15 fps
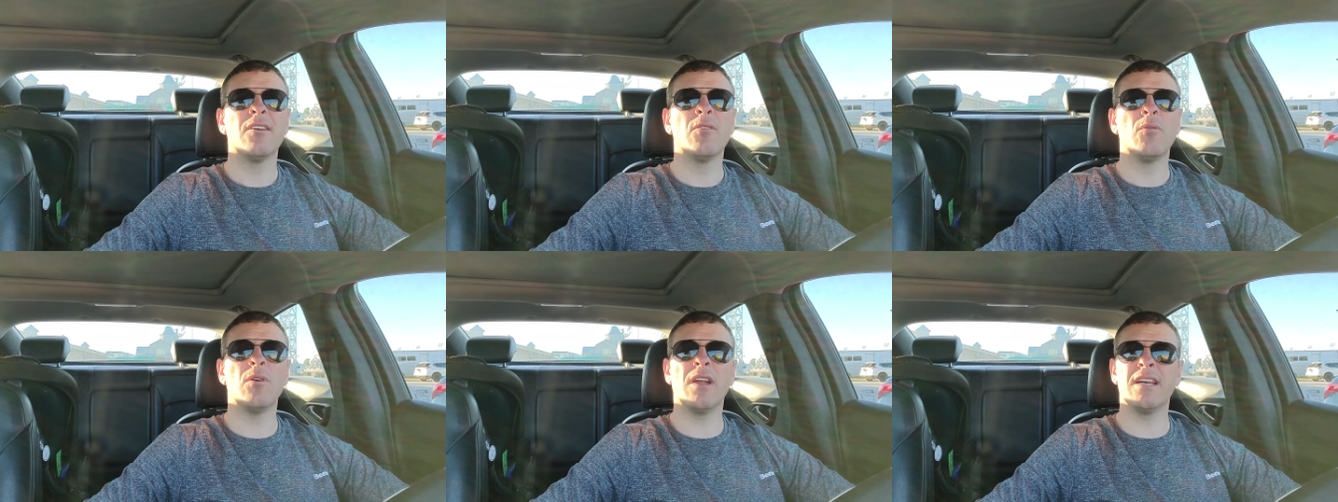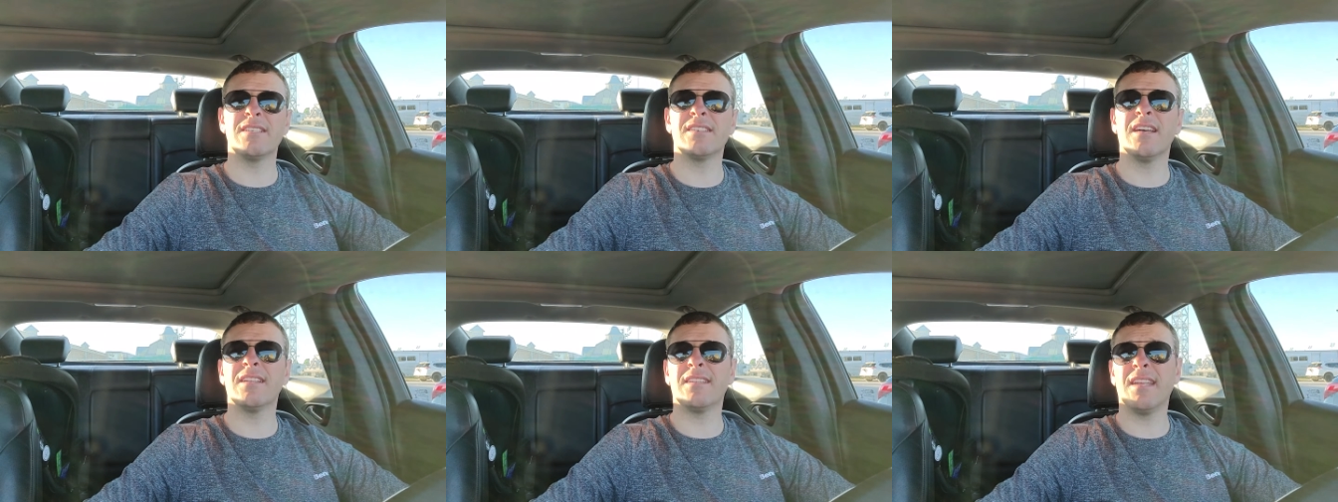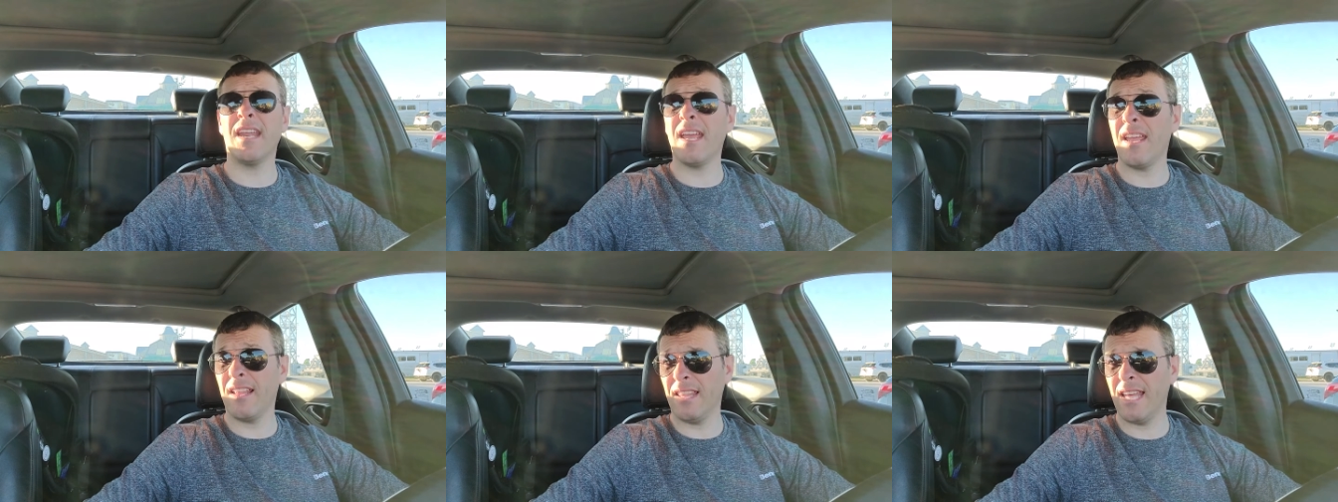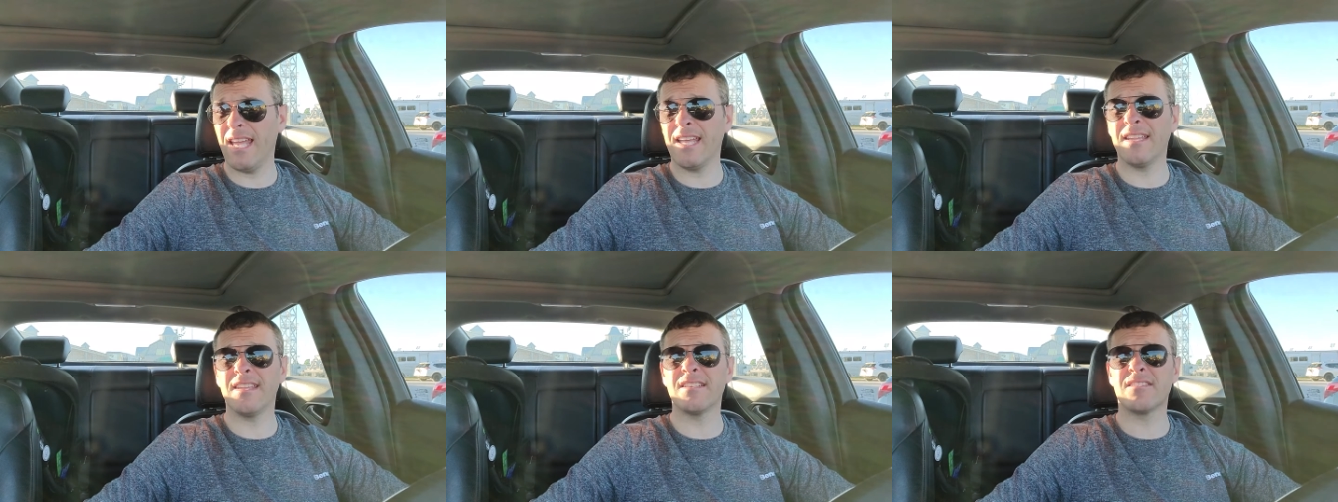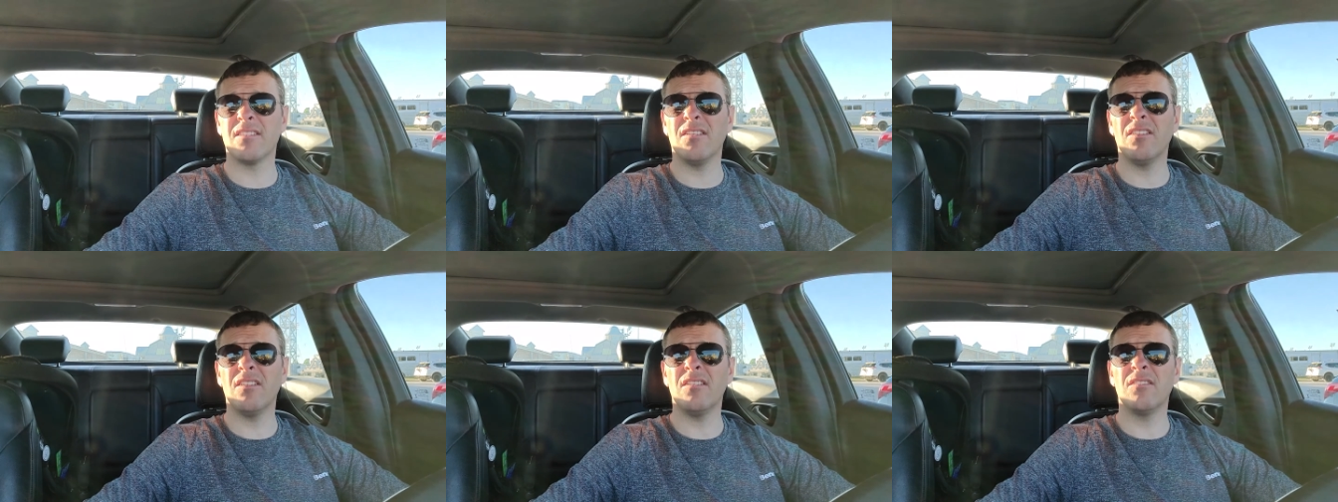What I saw today laying in the
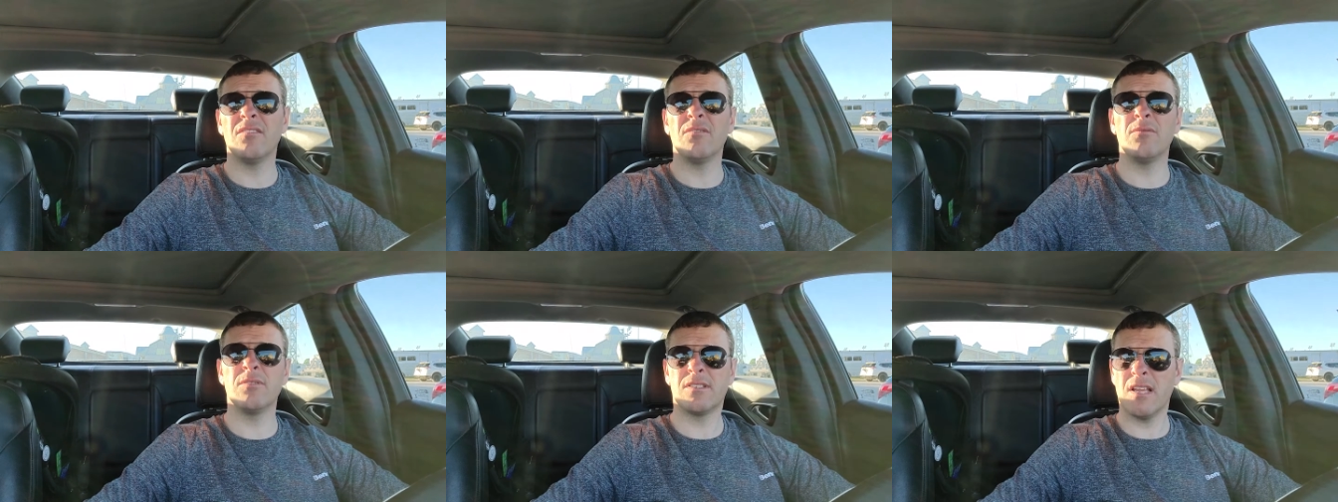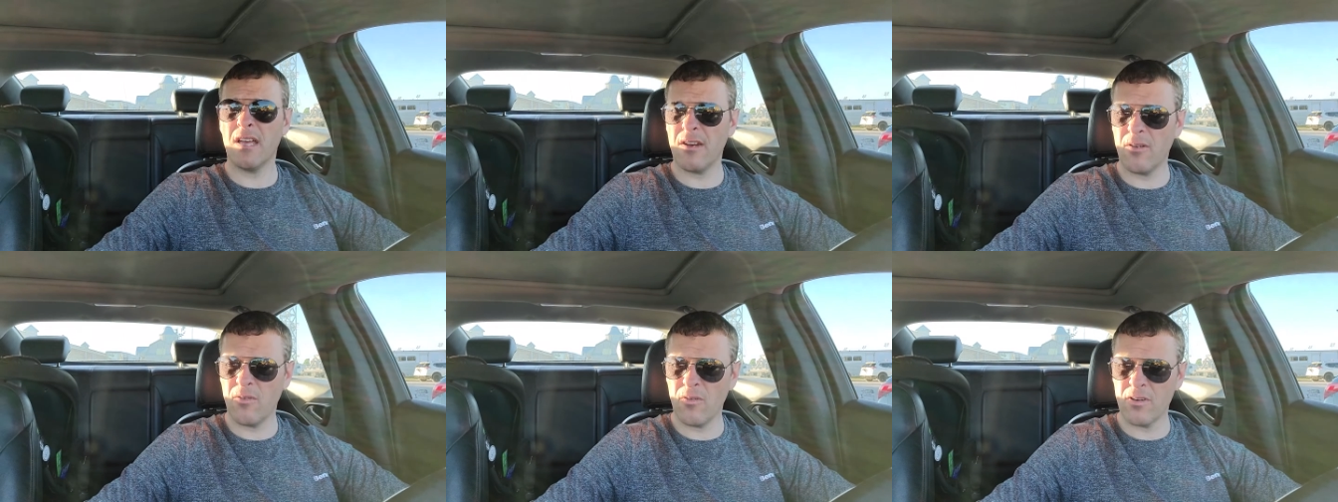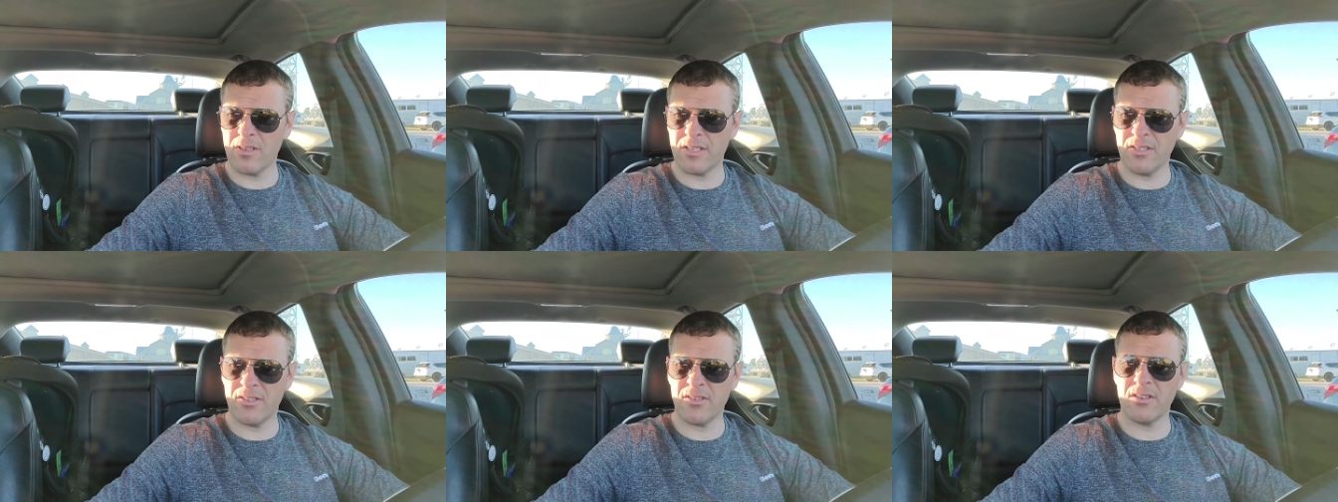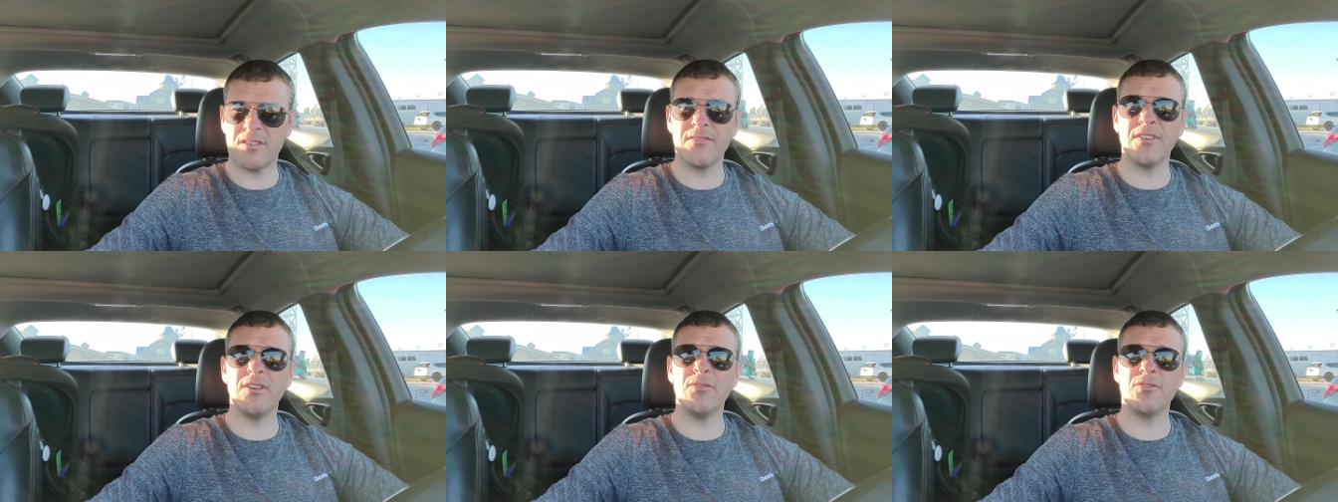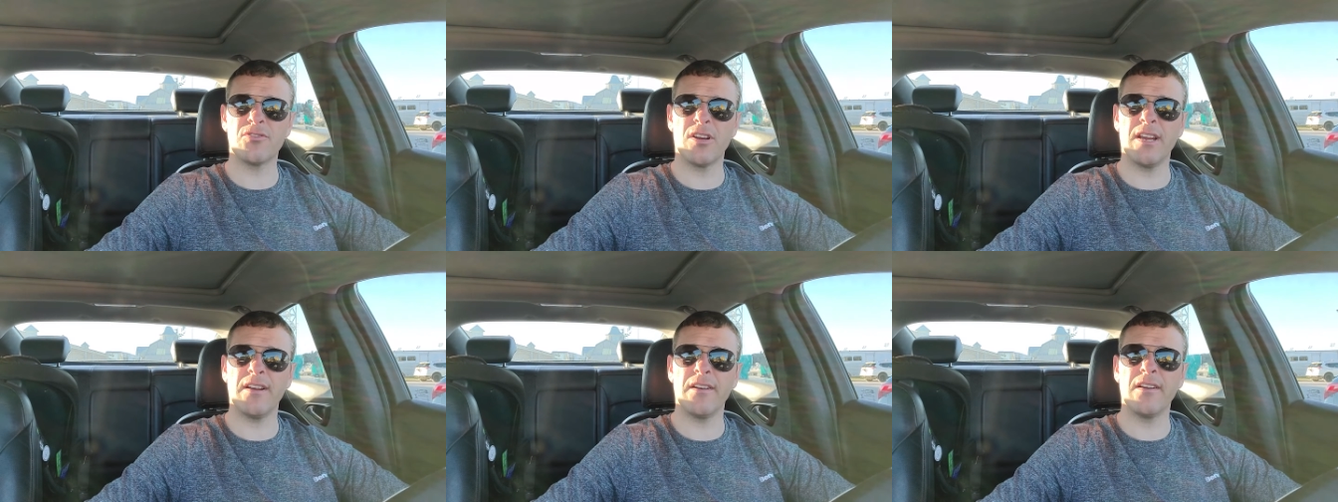stall was not a horse in search of a new
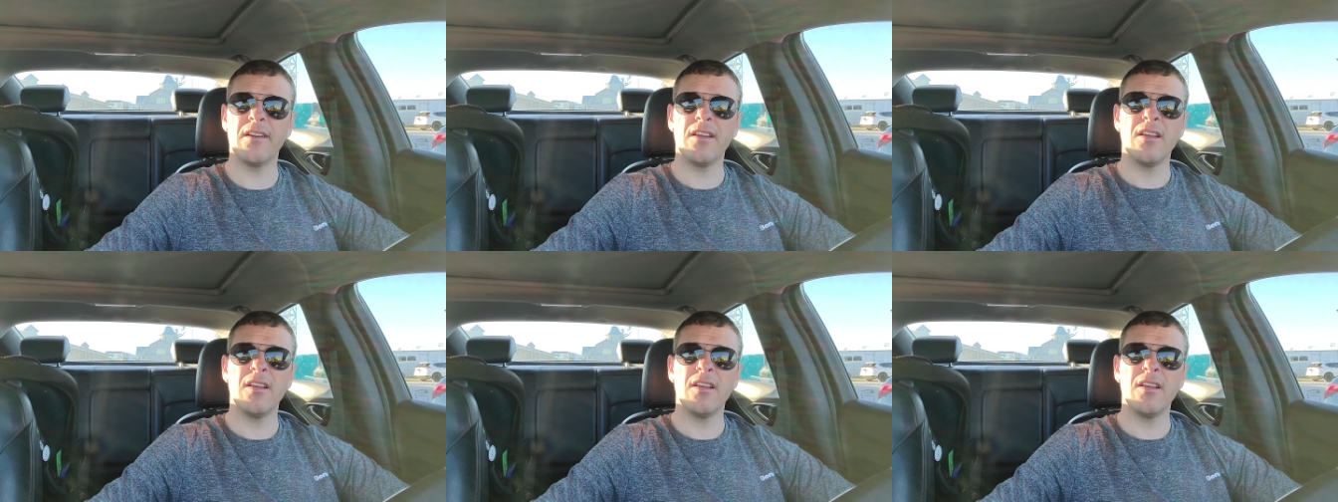trainer.